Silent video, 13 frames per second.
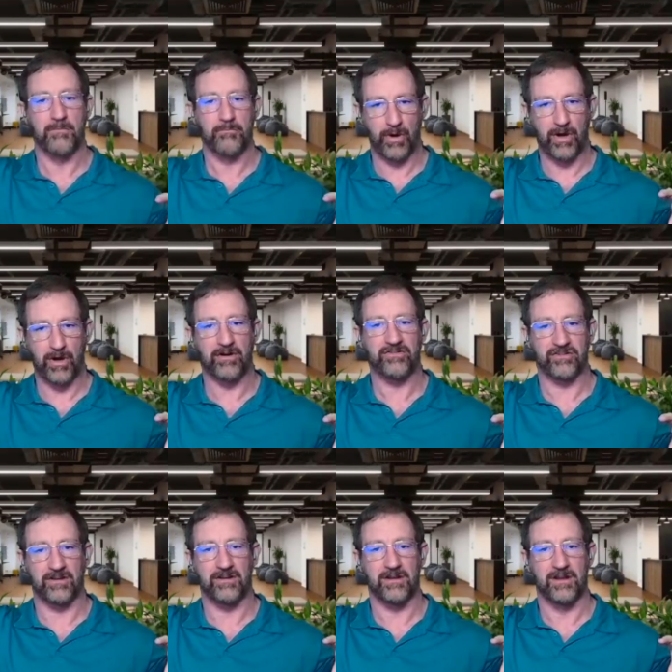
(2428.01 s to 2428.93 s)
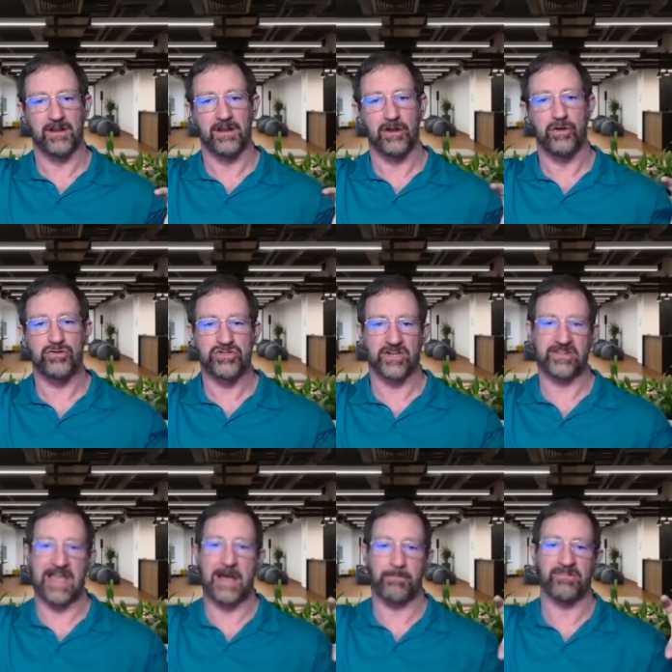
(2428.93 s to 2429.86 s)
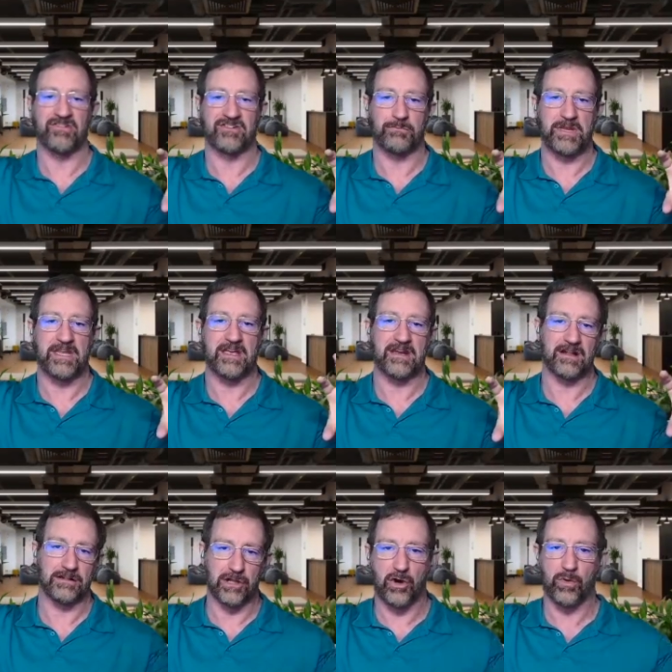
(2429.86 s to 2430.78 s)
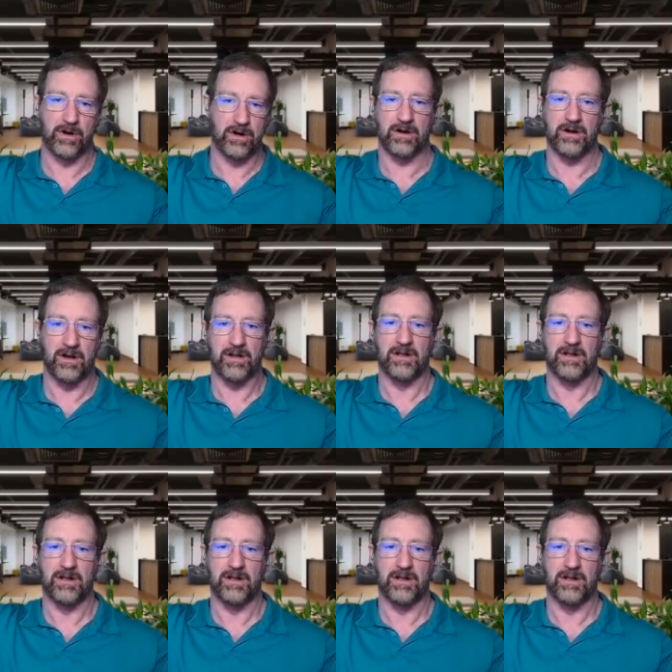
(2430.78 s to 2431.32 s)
person who just happens to be at a lower,